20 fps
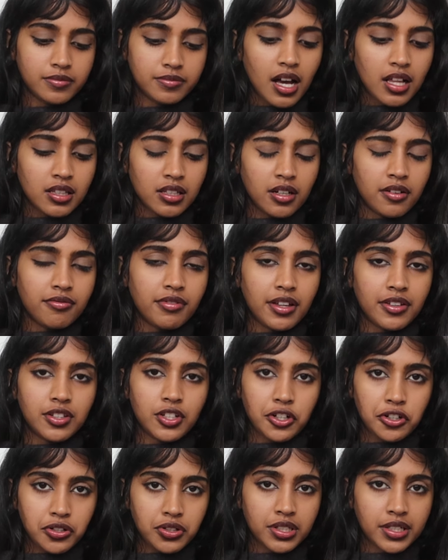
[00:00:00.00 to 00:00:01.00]
I love that
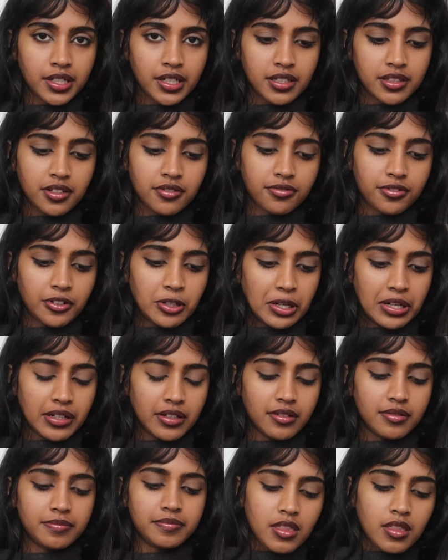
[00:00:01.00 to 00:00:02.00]
they're clear on the front.